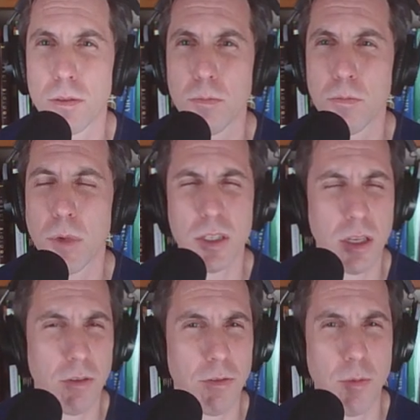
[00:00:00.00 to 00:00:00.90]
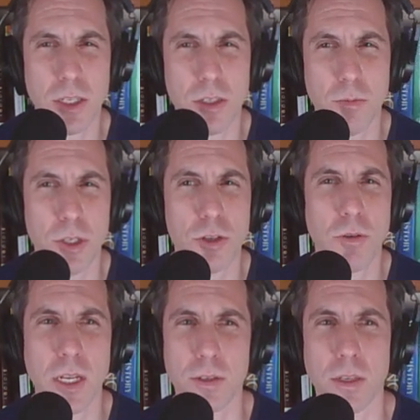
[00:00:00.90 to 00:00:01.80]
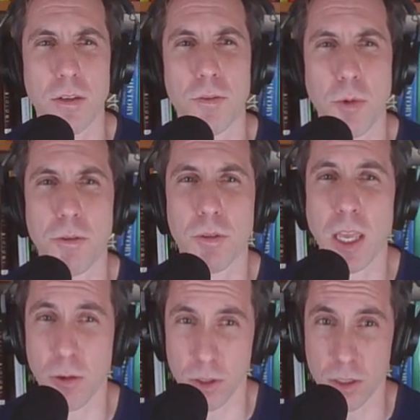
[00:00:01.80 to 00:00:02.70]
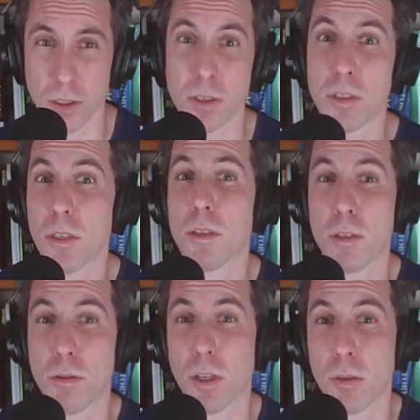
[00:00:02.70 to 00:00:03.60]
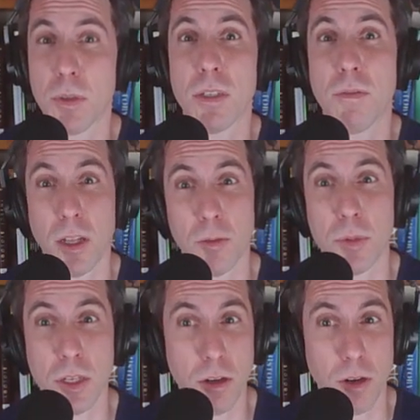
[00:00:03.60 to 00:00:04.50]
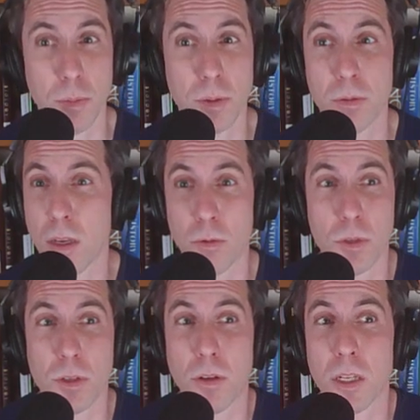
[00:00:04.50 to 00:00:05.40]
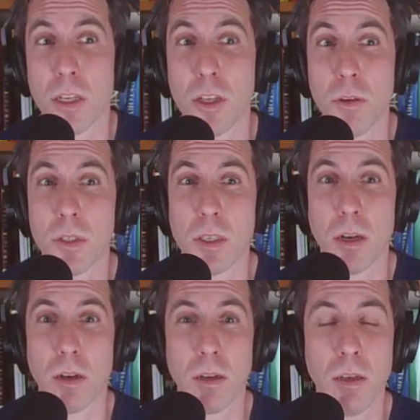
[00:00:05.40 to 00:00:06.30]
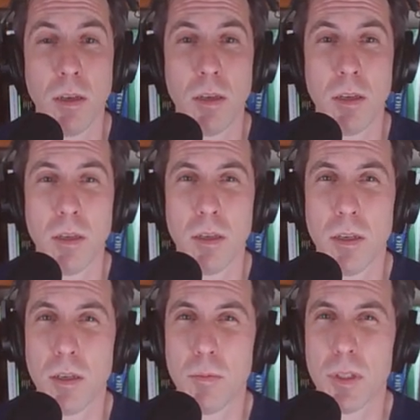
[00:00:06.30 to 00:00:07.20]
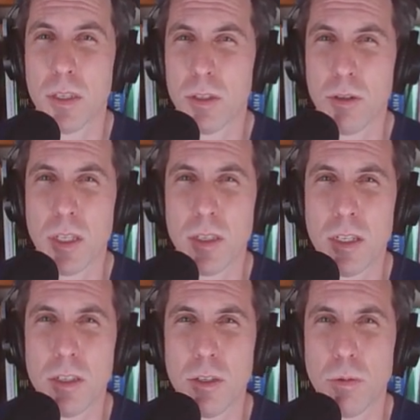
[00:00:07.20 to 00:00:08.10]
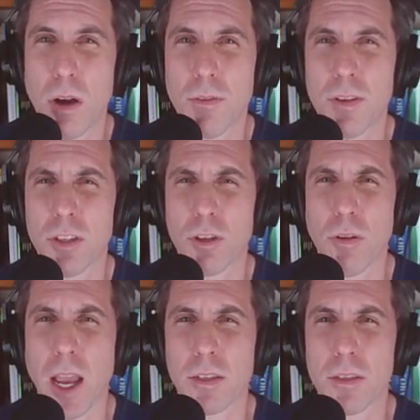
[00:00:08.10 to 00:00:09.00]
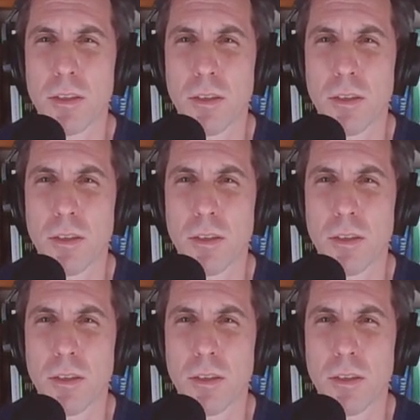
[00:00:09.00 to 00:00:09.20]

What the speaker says: Much of the information had been translated from other languages since the drug had been developed in Europe and was already in use there. But these translations were often incorrect.